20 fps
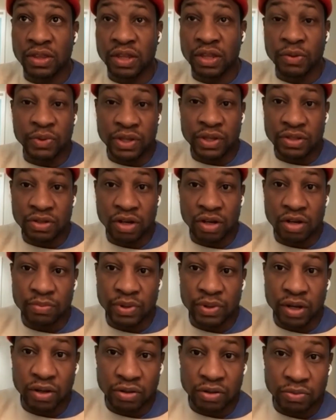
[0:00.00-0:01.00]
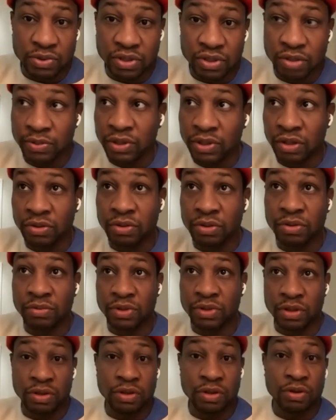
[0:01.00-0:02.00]
Then we could talk about we talked about our new
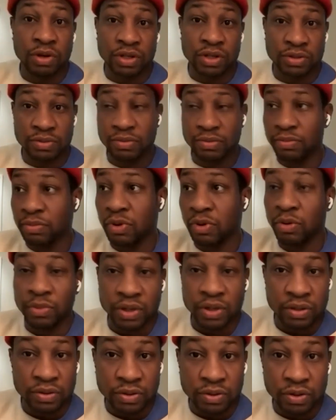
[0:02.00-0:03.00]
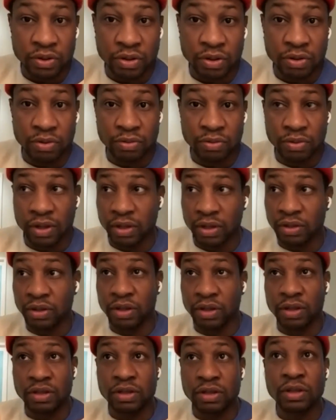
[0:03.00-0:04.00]
the New York moment. You know,
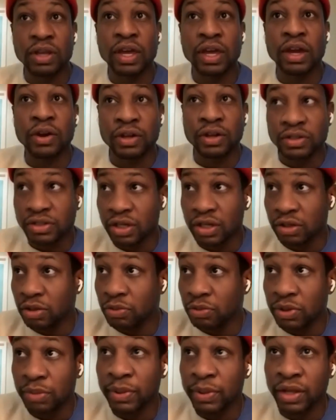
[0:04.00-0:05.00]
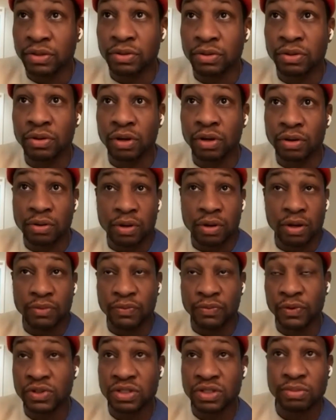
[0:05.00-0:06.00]
Eric saying he get back to New York.
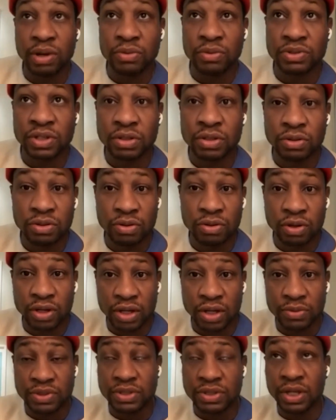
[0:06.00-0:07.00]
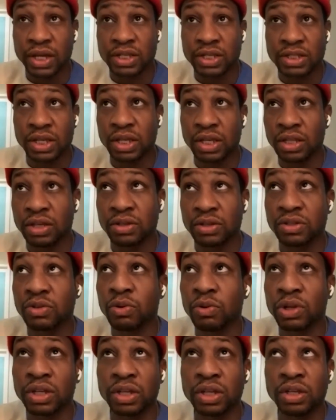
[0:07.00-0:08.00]
First time I was in New York, I was 19,
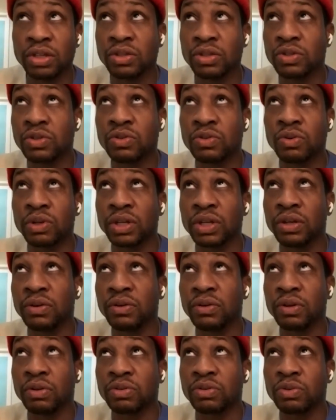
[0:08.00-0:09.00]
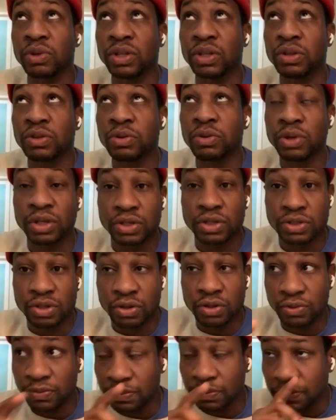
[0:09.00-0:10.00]
20, 20, no, 23 years
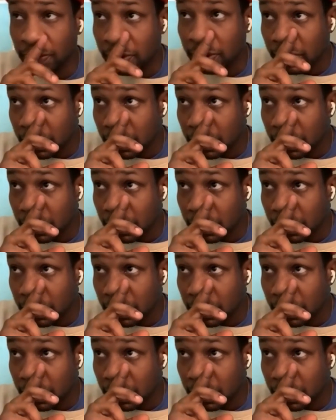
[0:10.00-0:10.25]
old.